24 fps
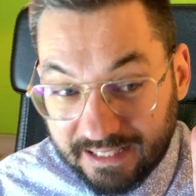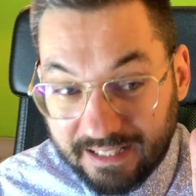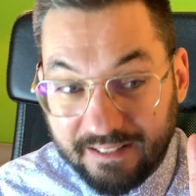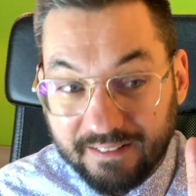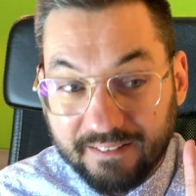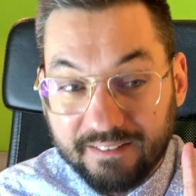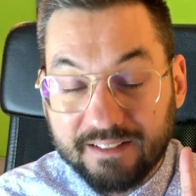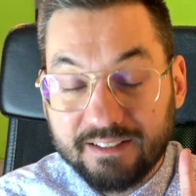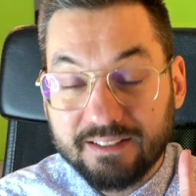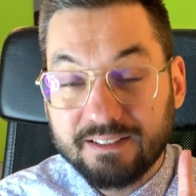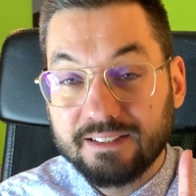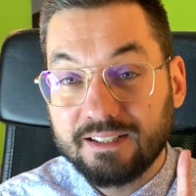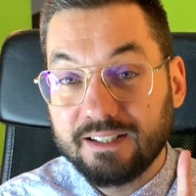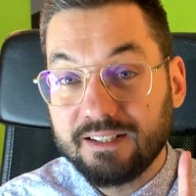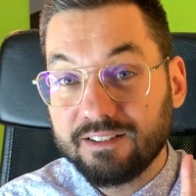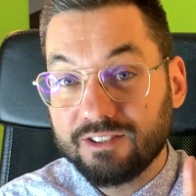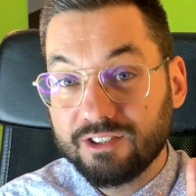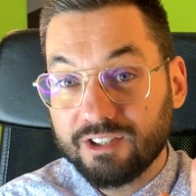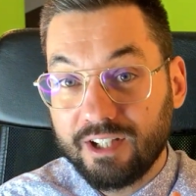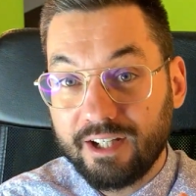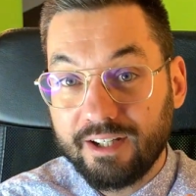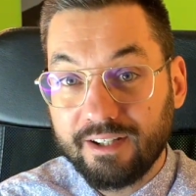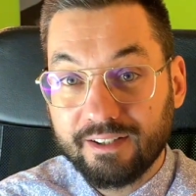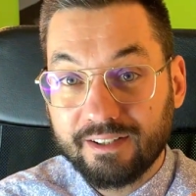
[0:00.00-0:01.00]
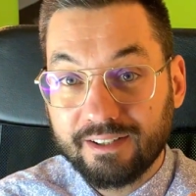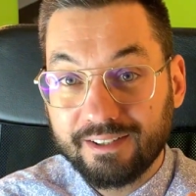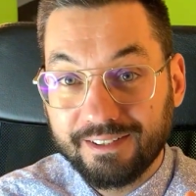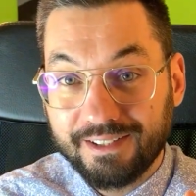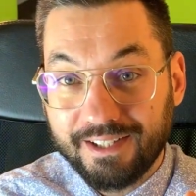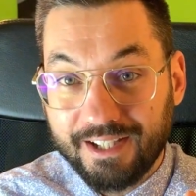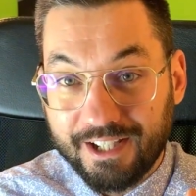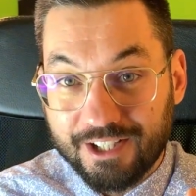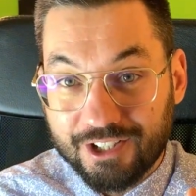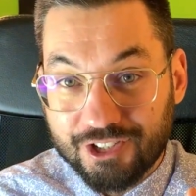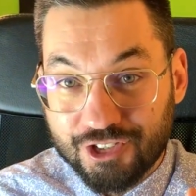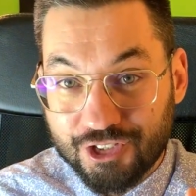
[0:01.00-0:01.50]
in this entire
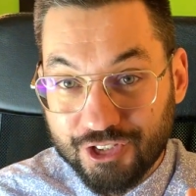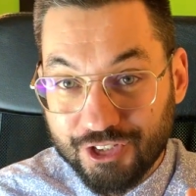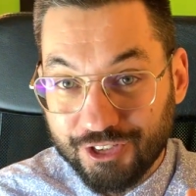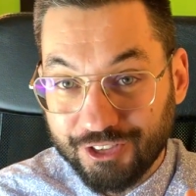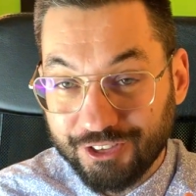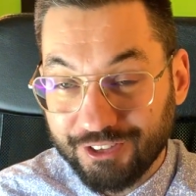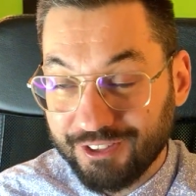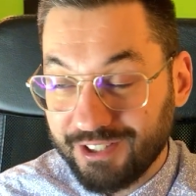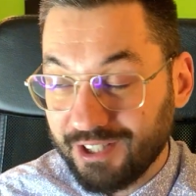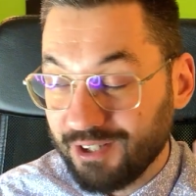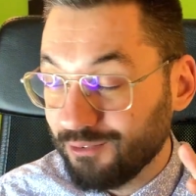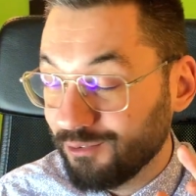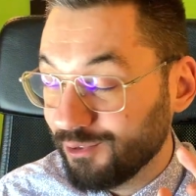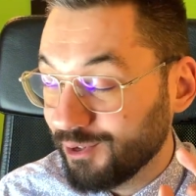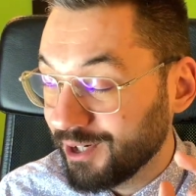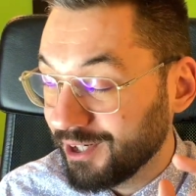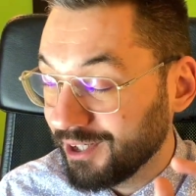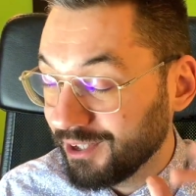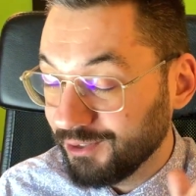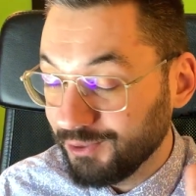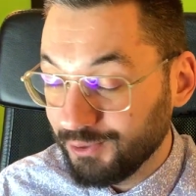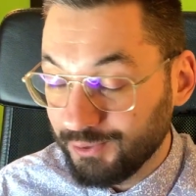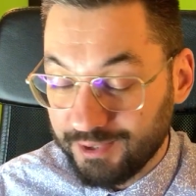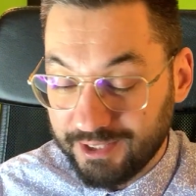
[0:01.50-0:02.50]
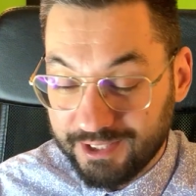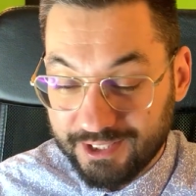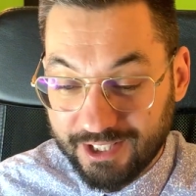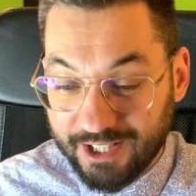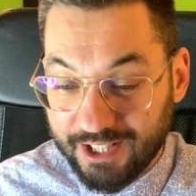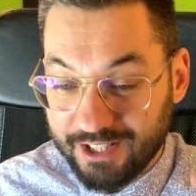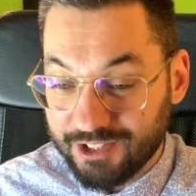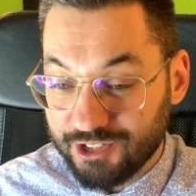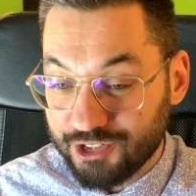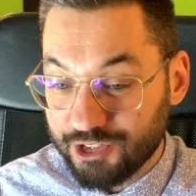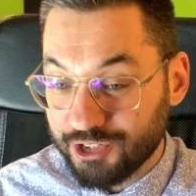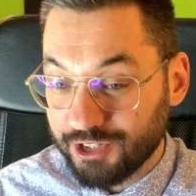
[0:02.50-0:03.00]
collection. They were Oud
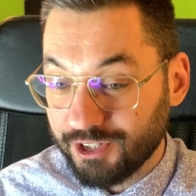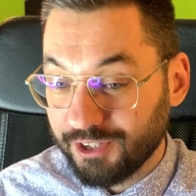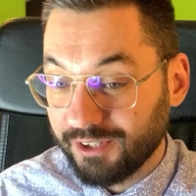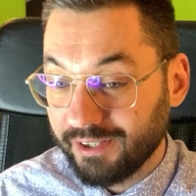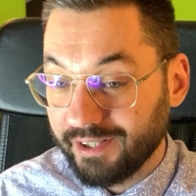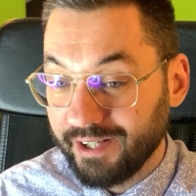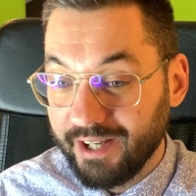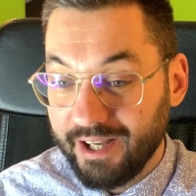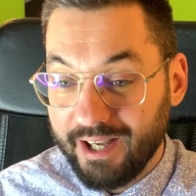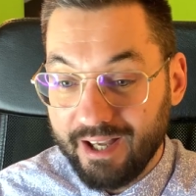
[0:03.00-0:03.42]
Essentiel,